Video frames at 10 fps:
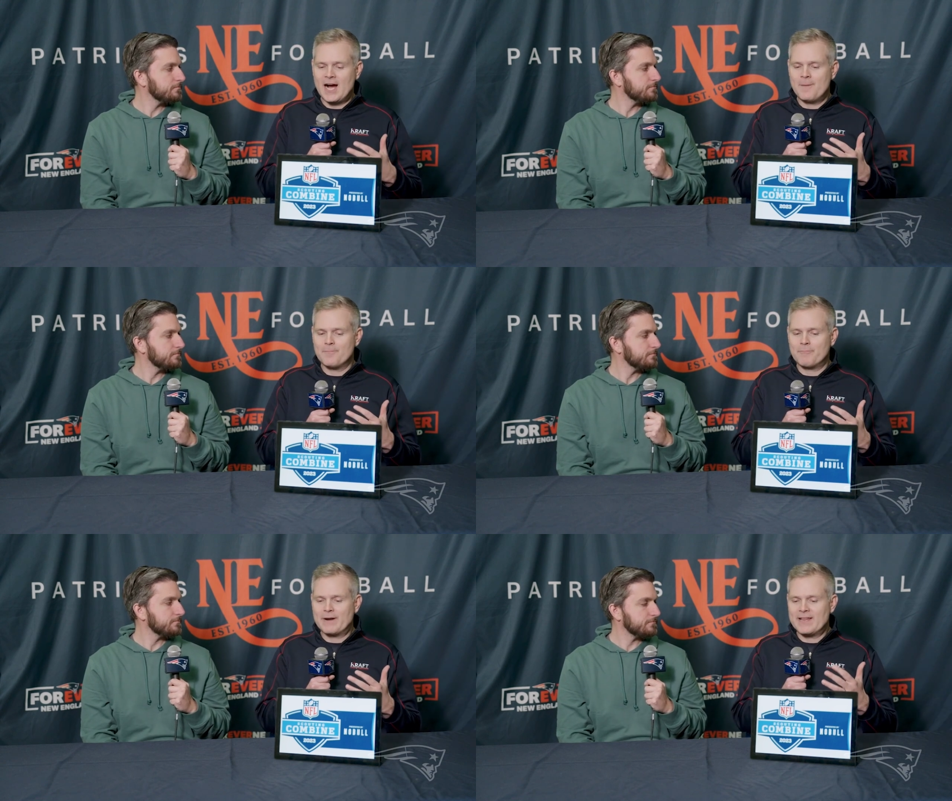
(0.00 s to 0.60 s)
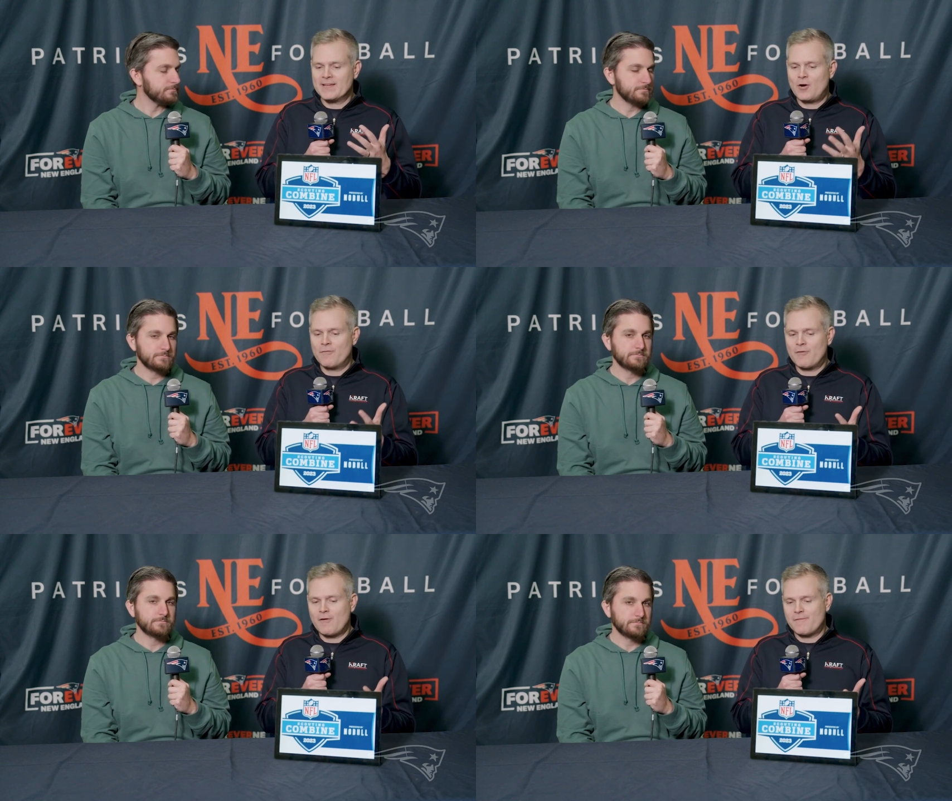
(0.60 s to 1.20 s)
Speaker 1: Um, but I think
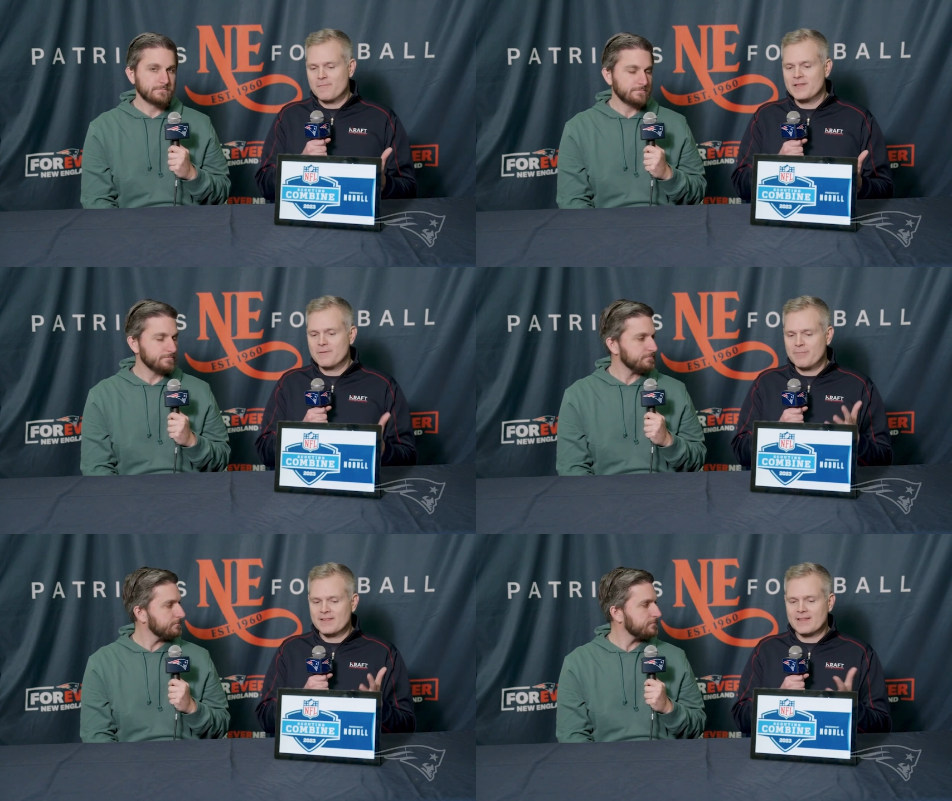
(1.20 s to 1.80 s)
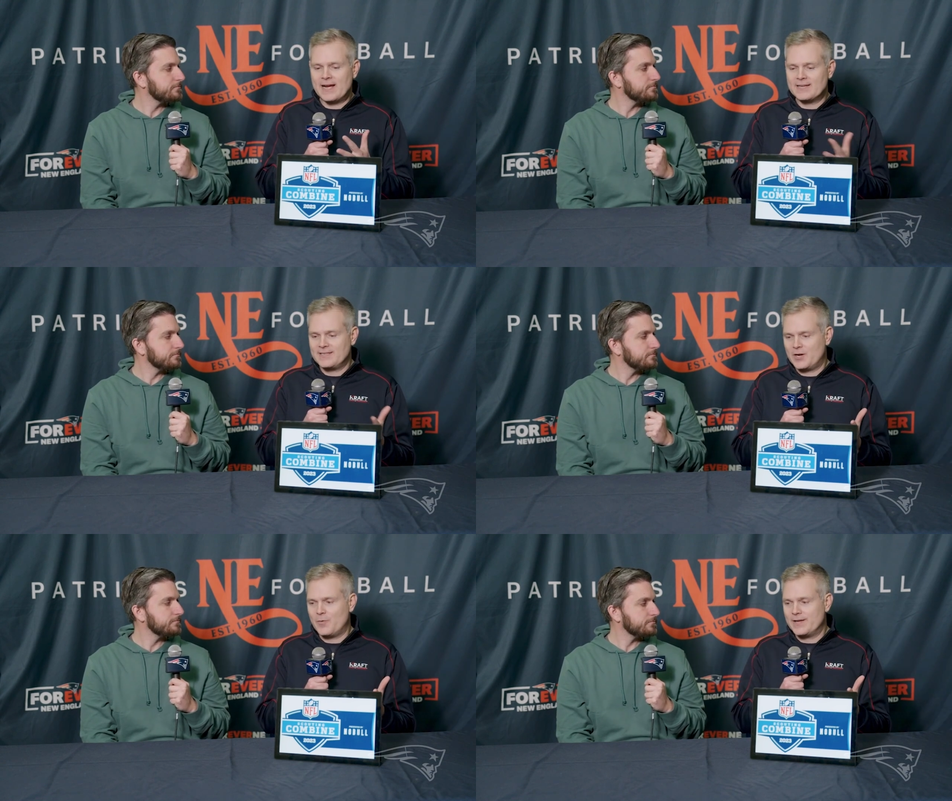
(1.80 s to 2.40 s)
overall for me, the big thing I
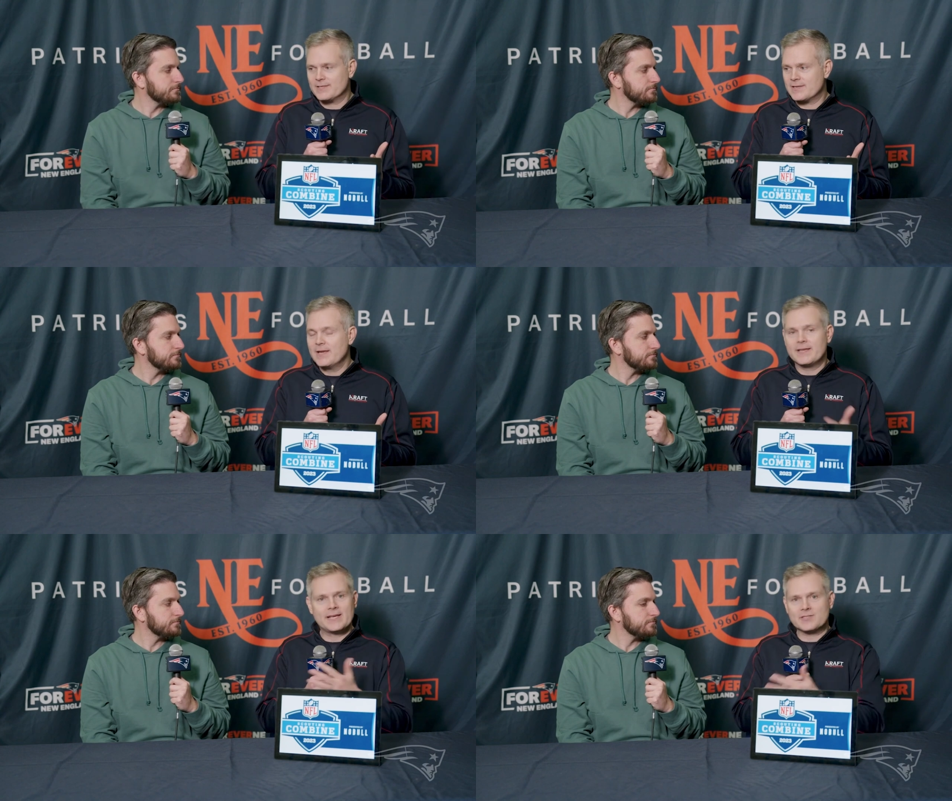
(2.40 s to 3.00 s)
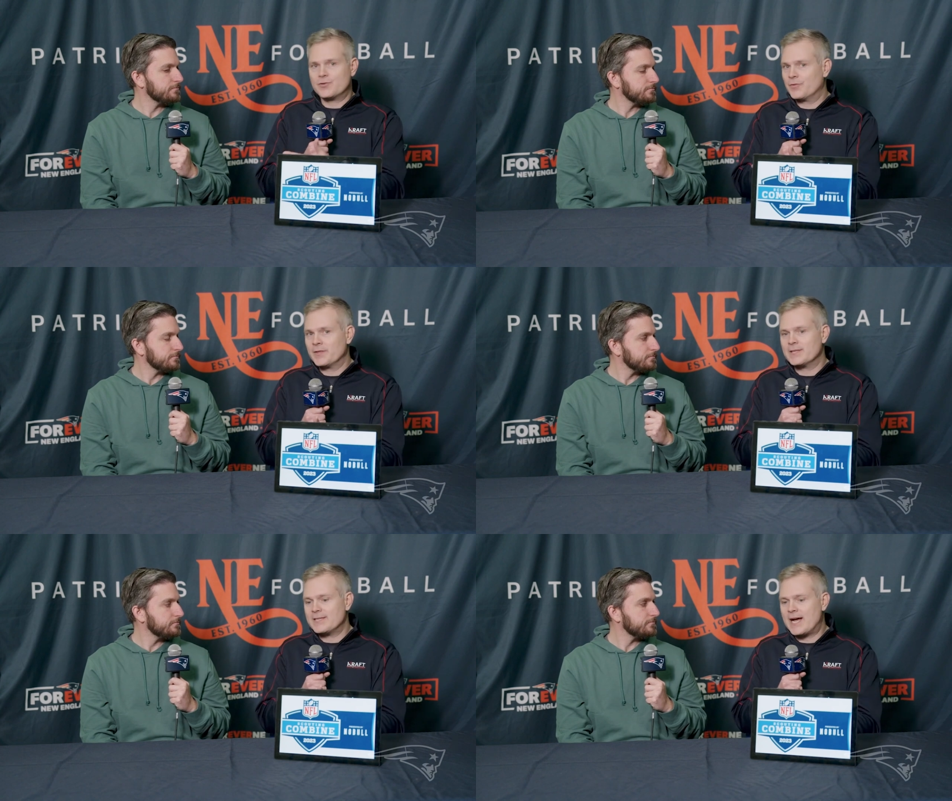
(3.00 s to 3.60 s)
take away is yes,
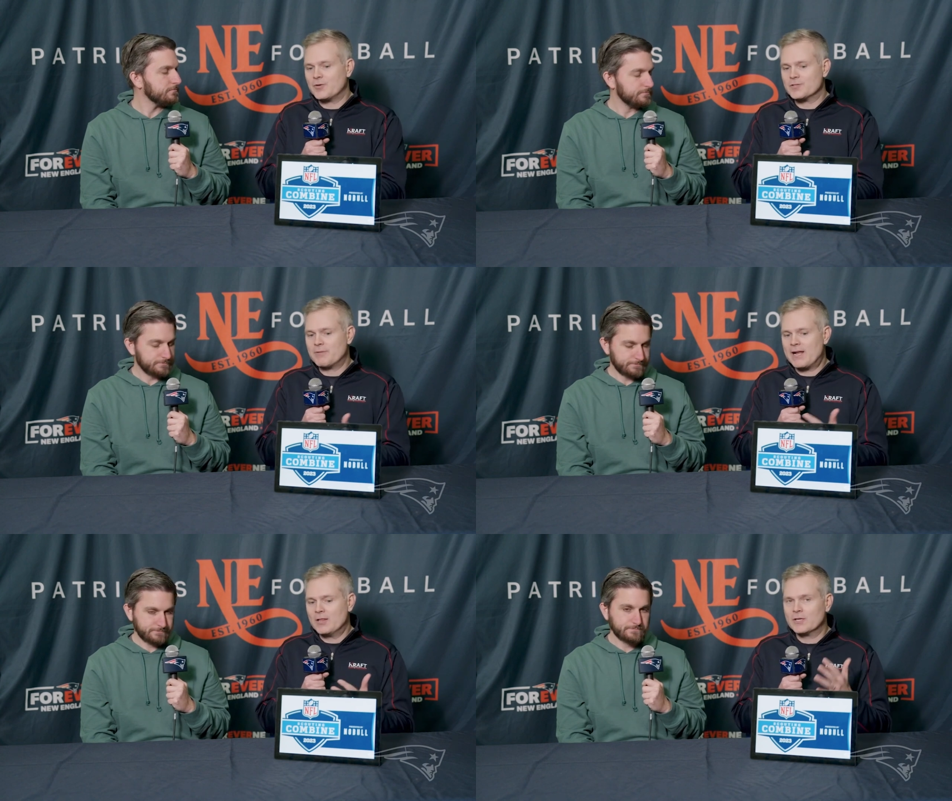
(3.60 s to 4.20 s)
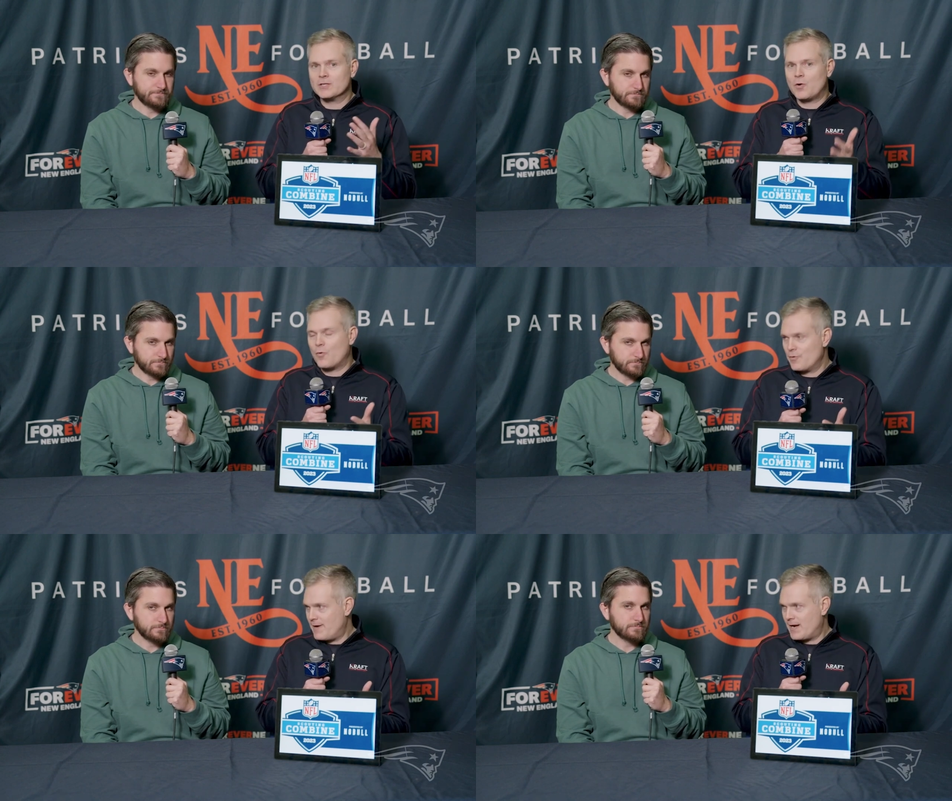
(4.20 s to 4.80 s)
certainly the tackles, but I look at the
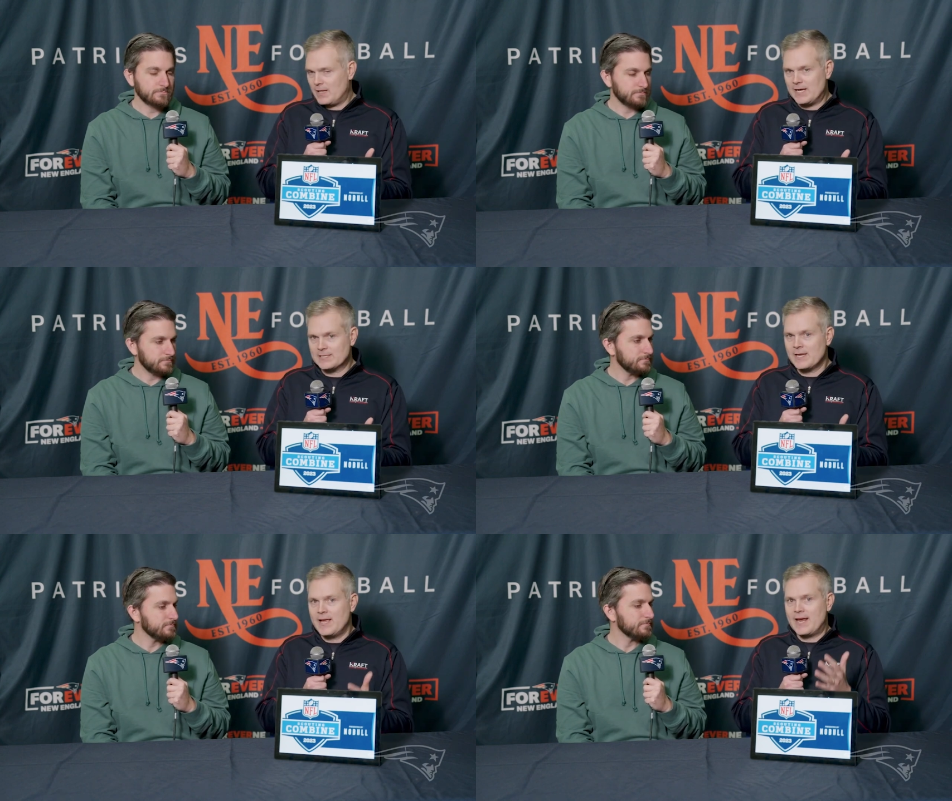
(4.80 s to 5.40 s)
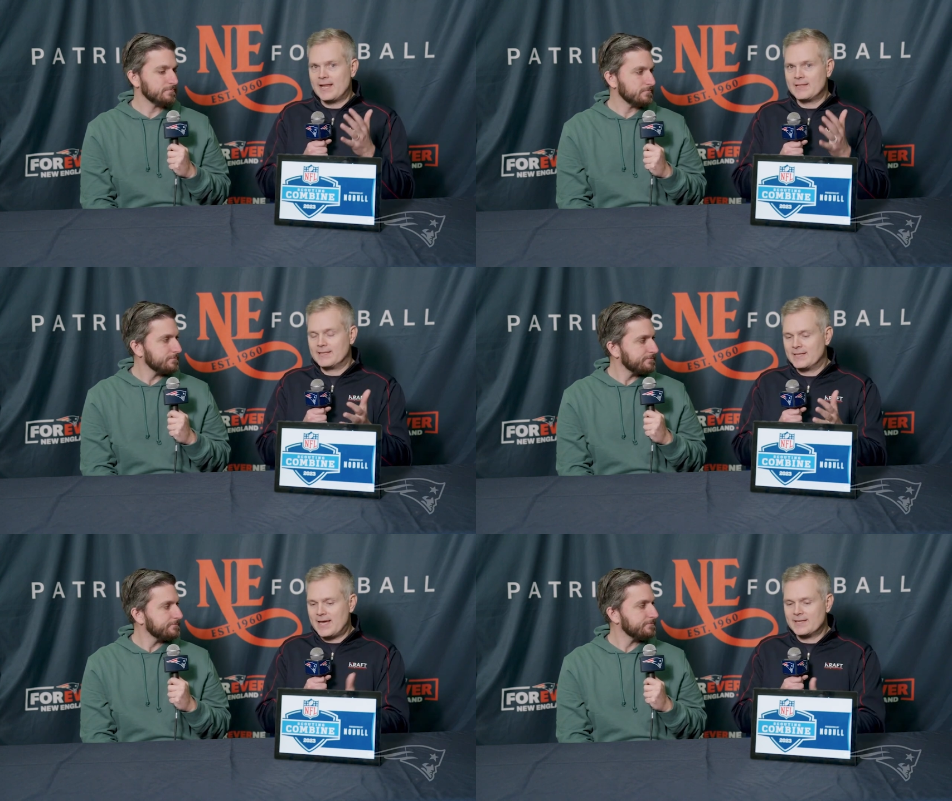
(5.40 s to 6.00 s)
cornerback class and I
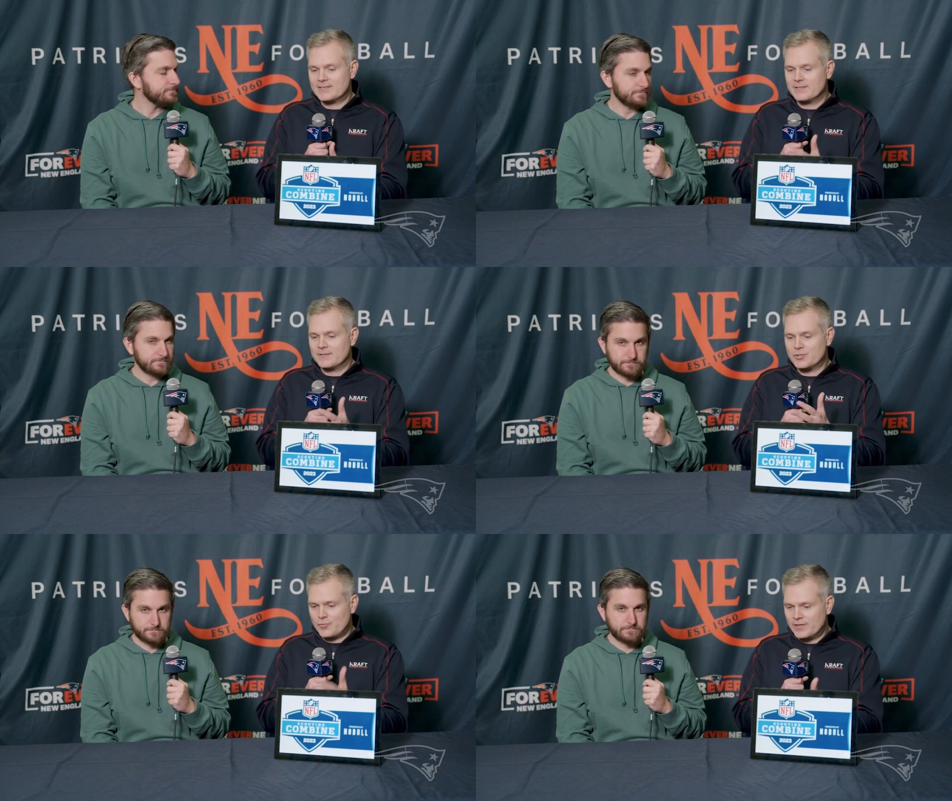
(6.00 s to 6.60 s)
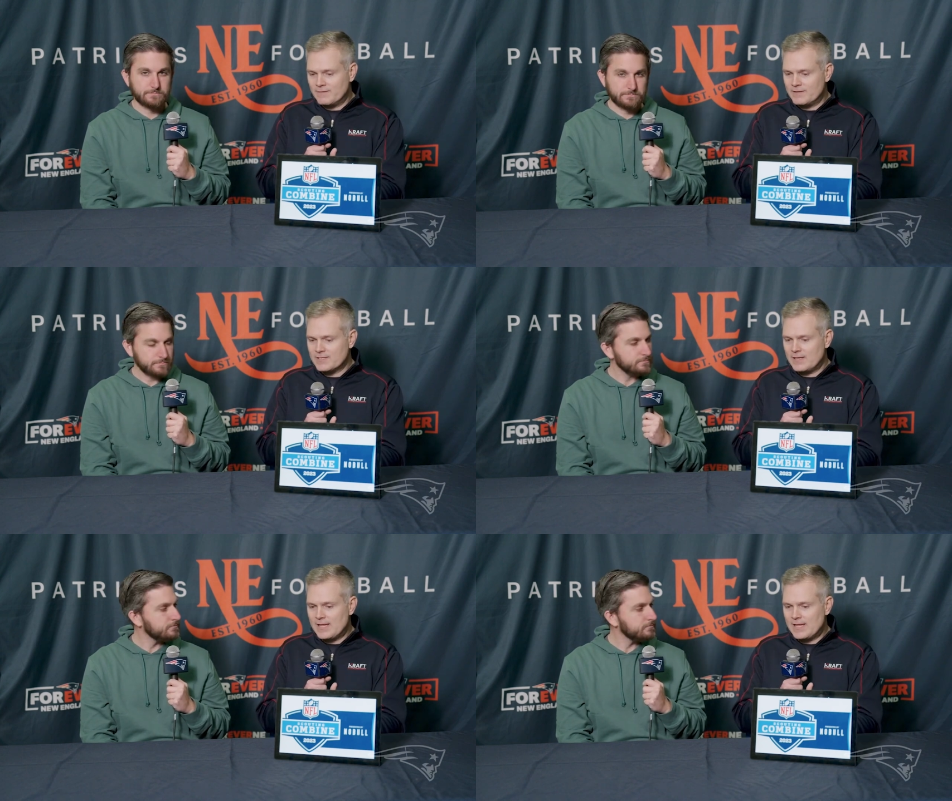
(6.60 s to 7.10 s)
think that that is the strength of this